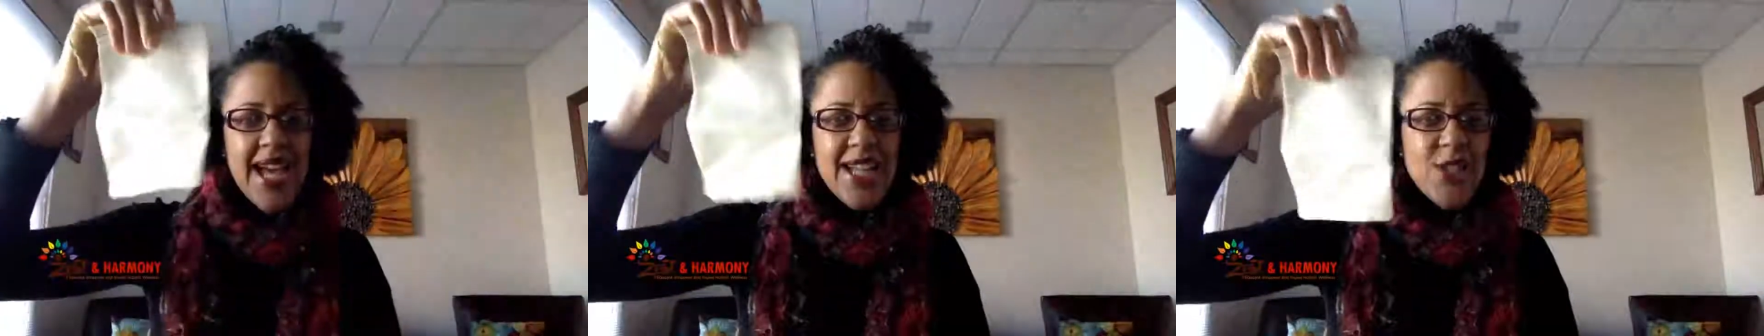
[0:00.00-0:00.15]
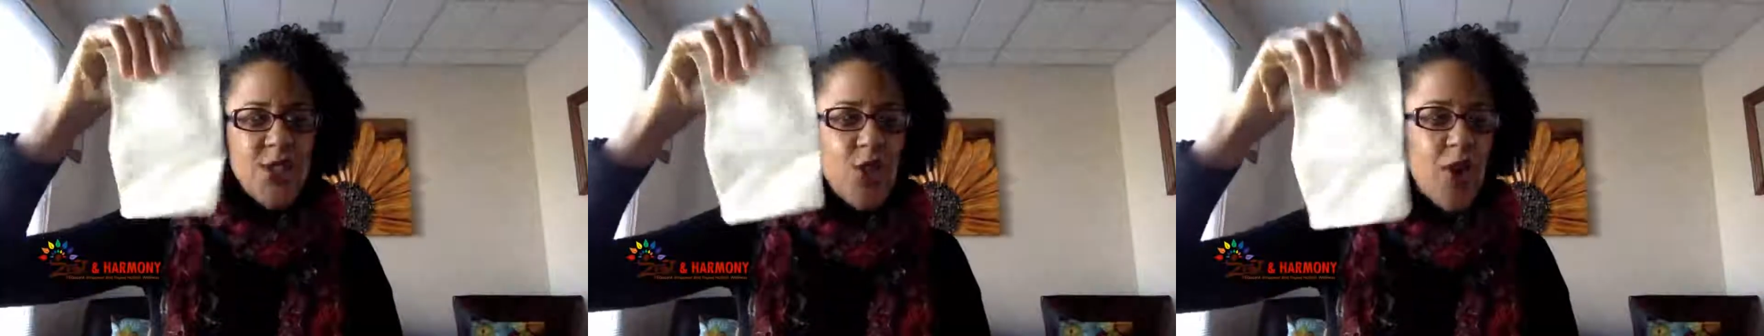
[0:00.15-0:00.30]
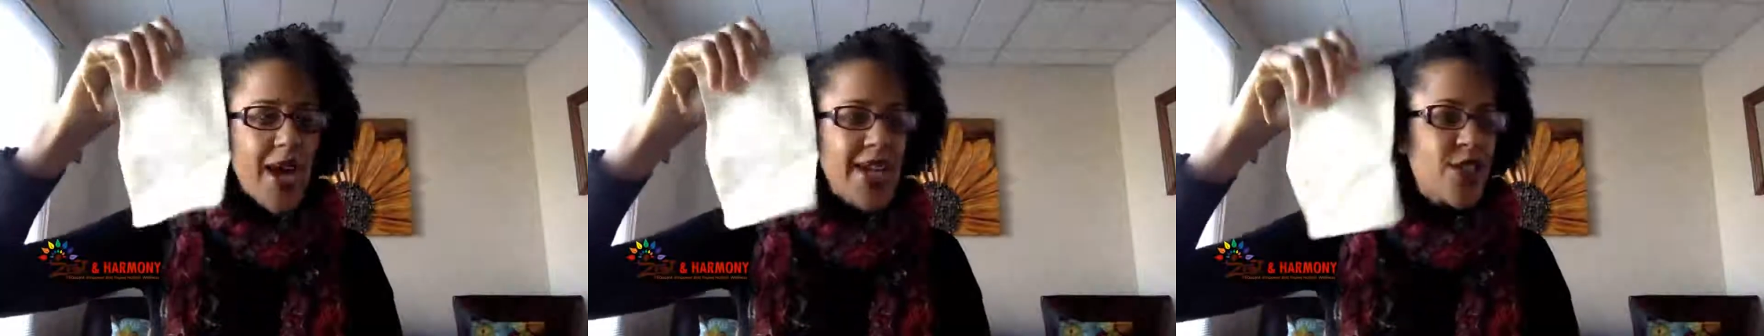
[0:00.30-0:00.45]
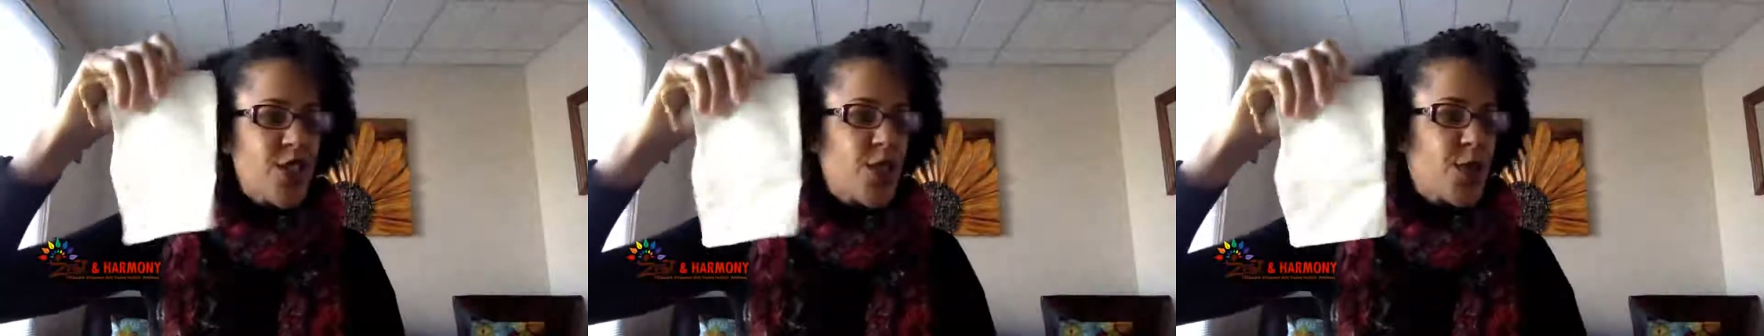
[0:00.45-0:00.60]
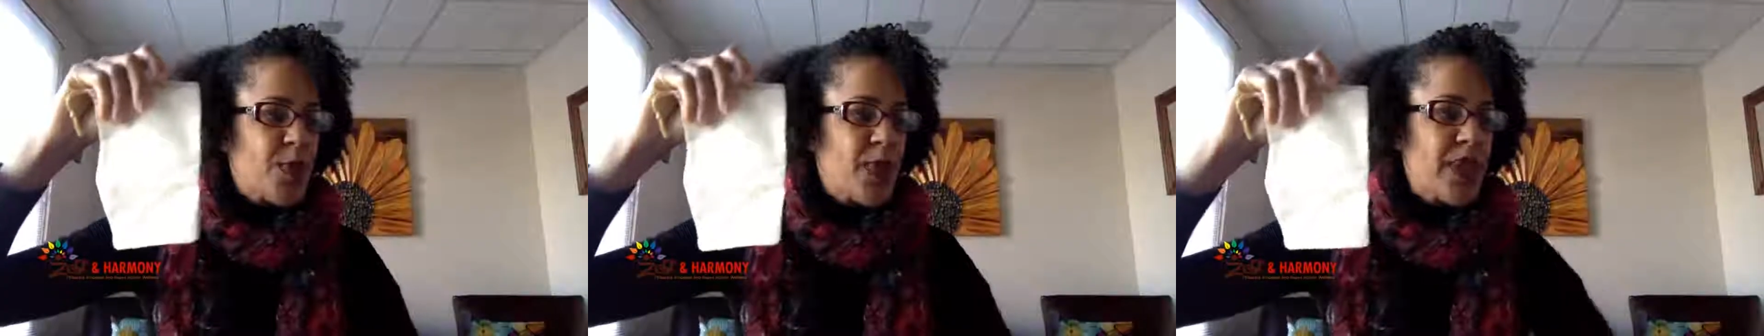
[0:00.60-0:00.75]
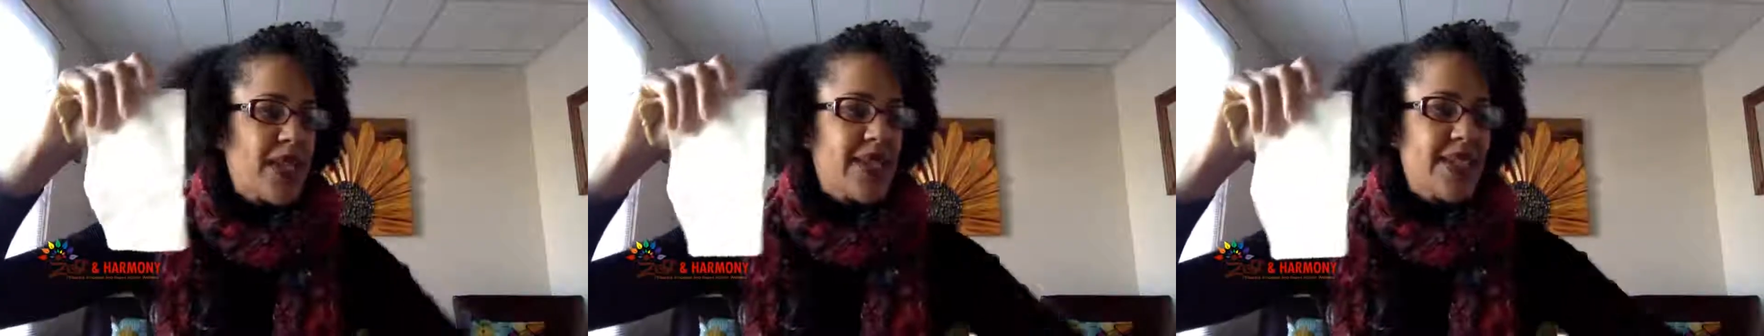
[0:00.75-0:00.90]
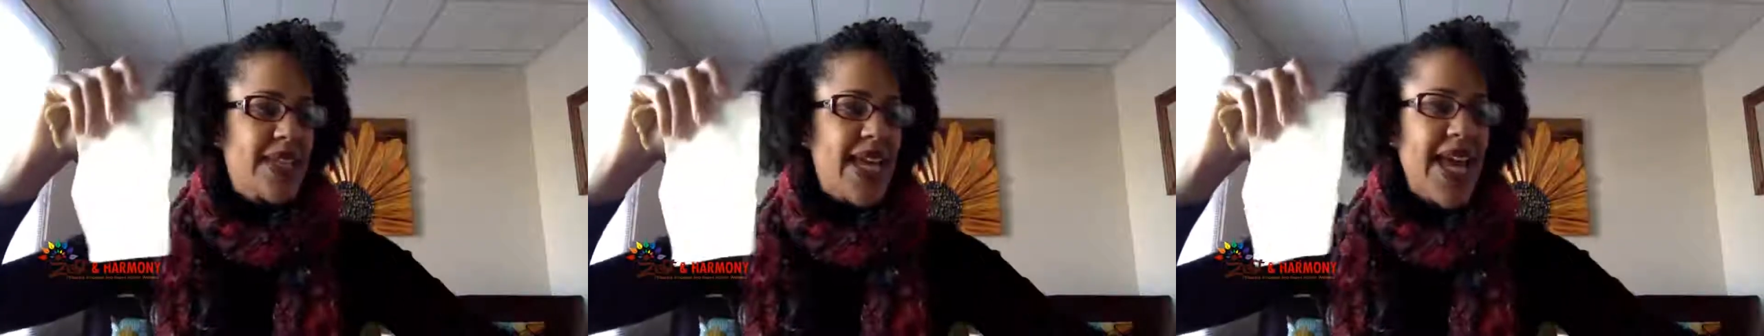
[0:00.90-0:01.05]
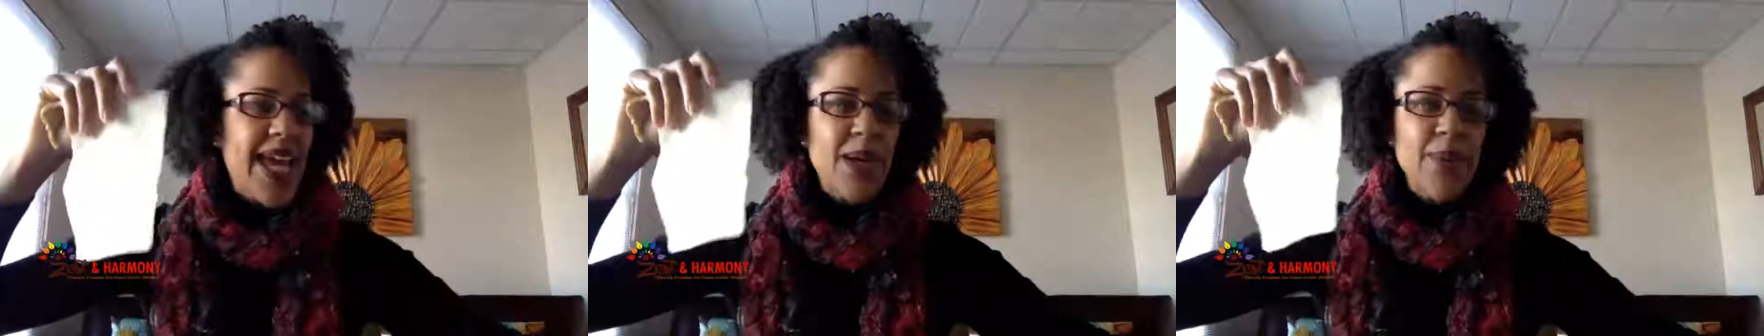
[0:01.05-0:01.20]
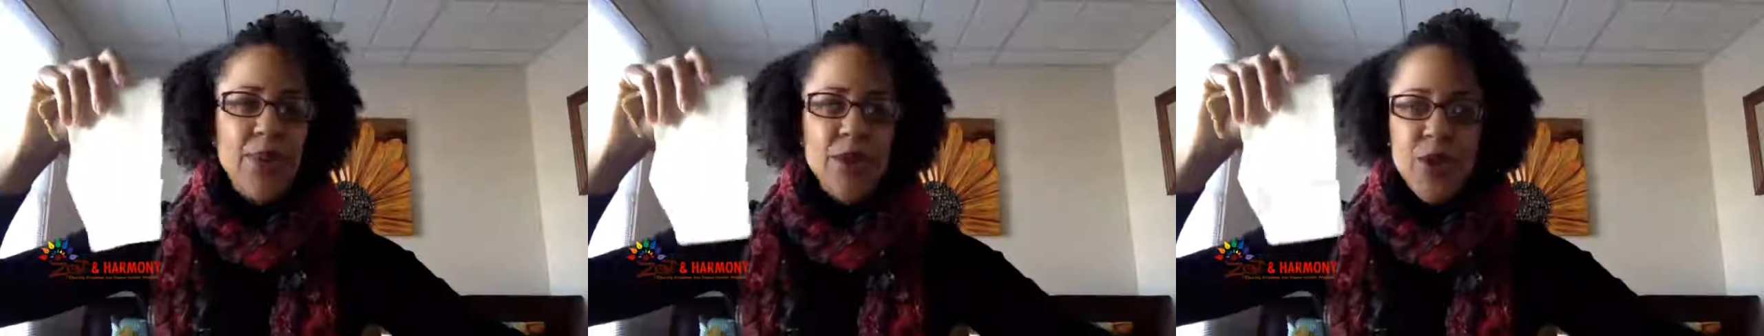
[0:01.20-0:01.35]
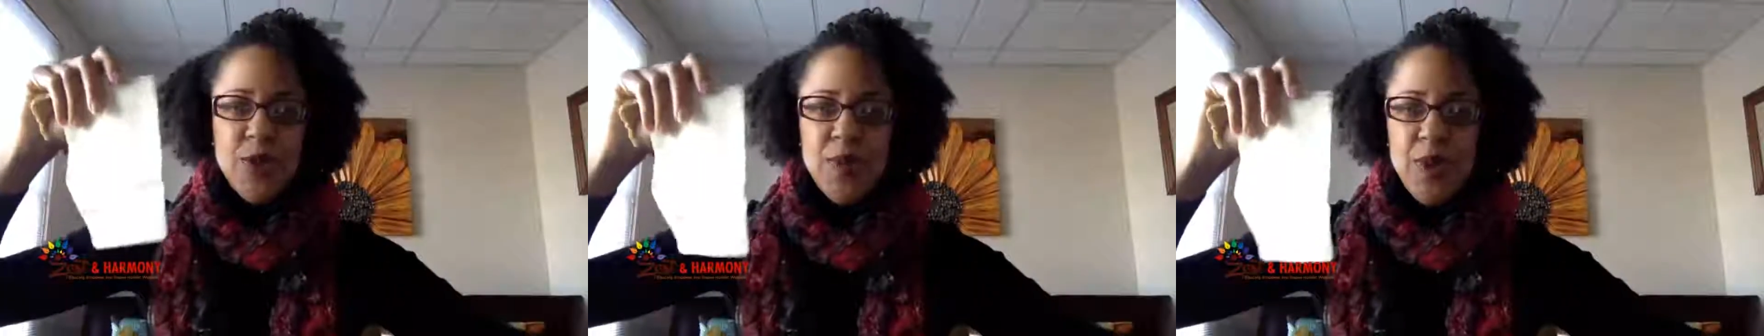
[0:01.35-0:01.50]
And so I just put a
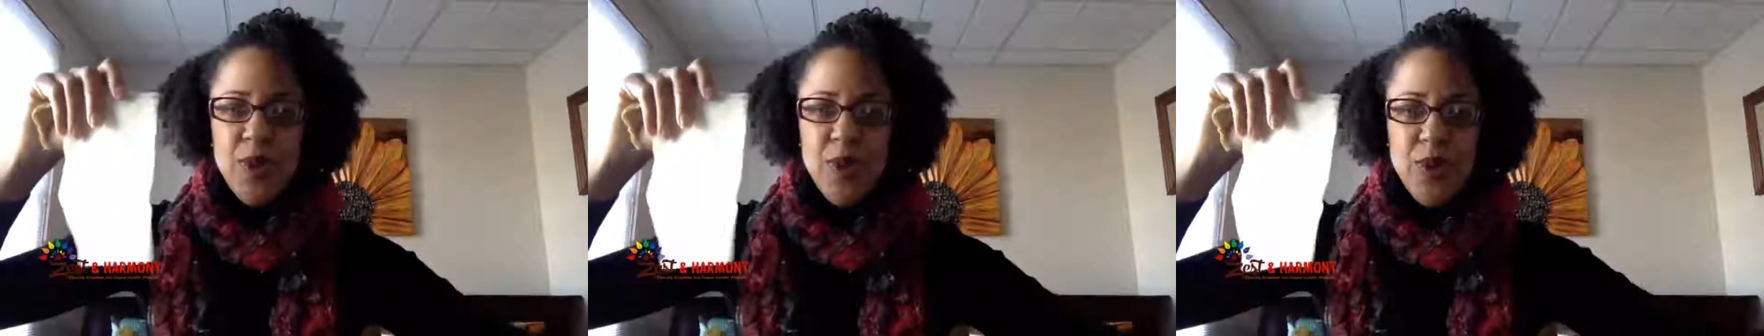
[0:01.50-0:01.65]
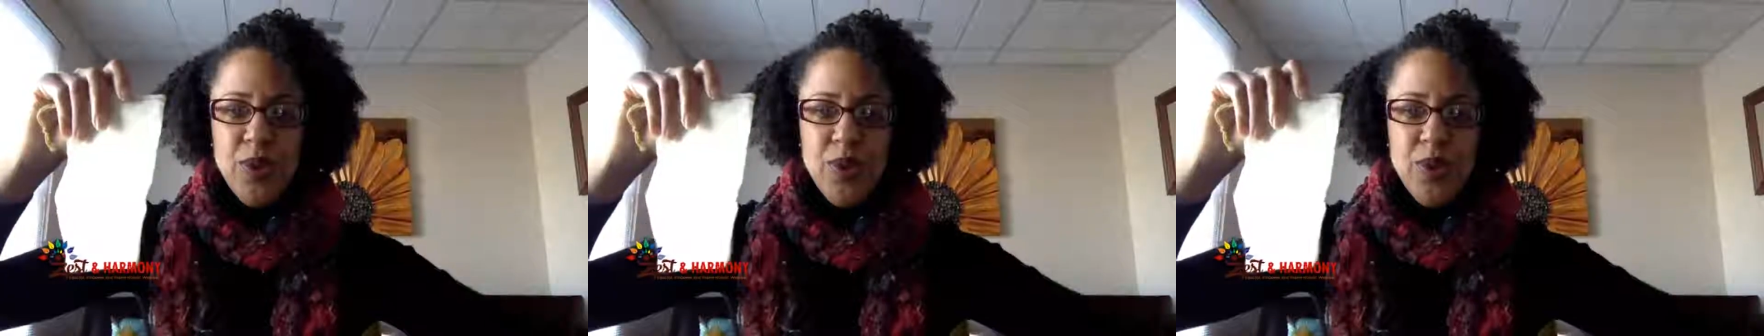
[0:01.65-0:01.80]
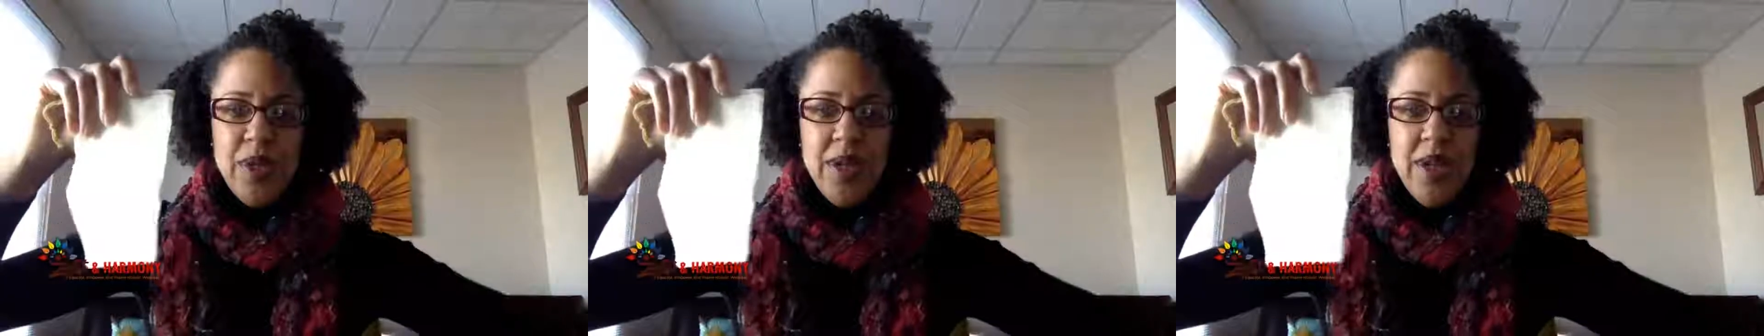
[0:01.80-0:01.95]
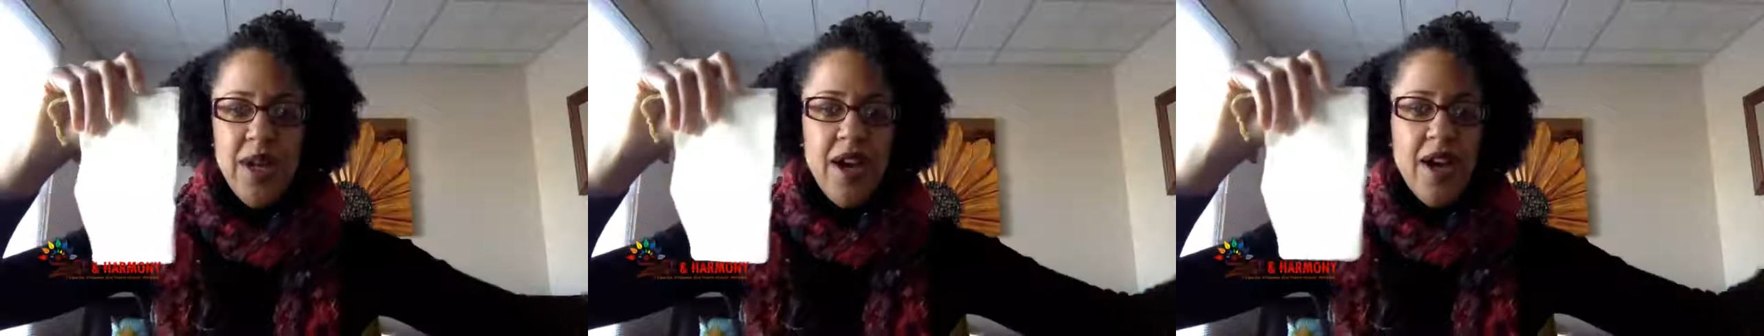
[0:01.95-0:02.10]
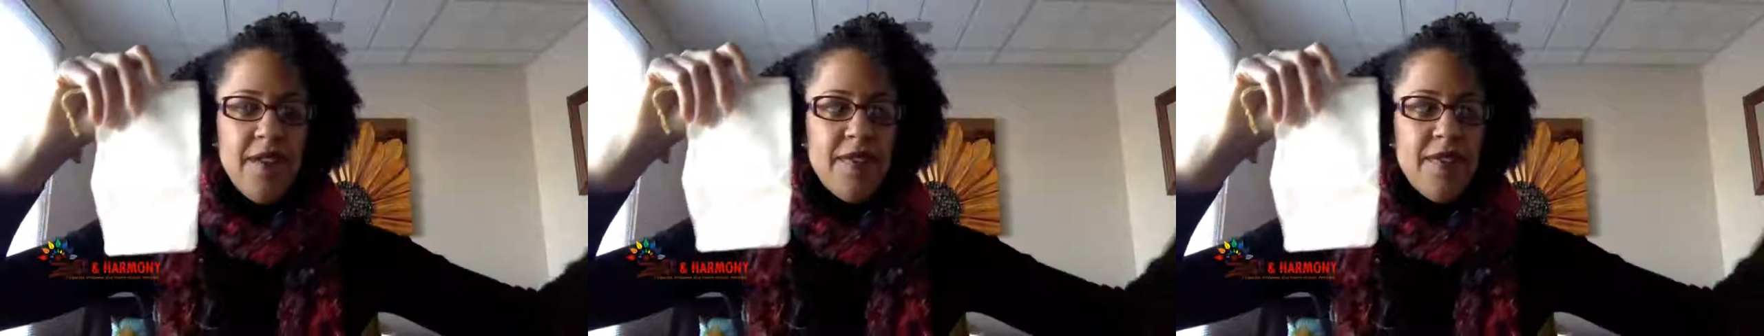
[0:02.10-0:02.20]
tablespoon